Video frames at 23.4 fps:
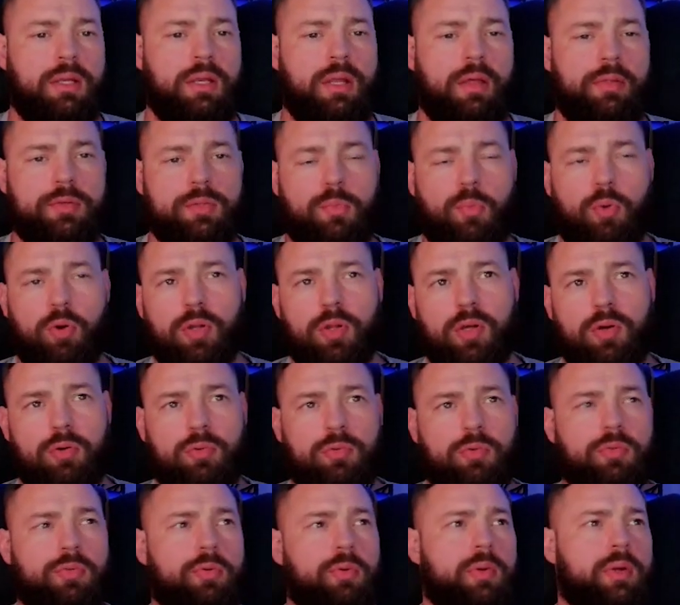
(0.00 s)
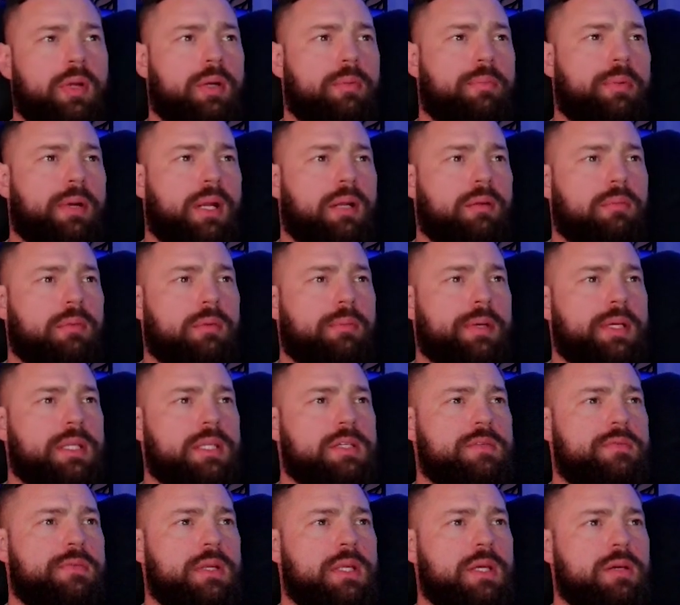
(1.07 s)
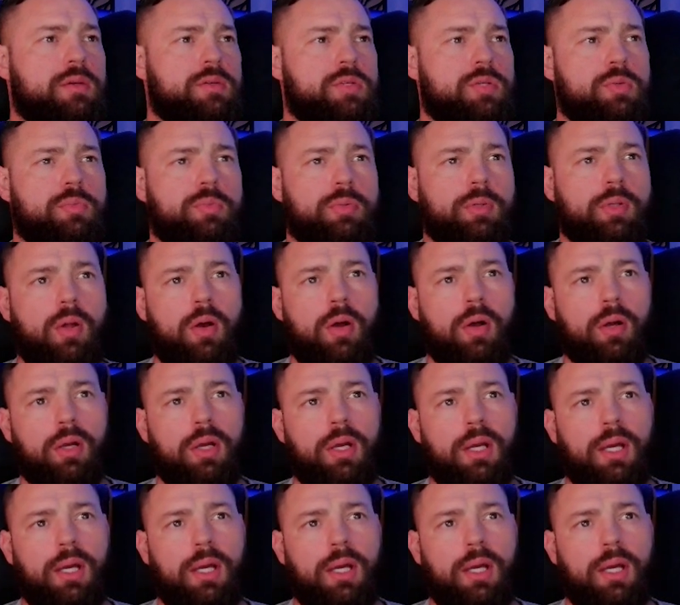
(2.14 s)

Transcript: Now there's more to go through here, but I don't want to make this video super long.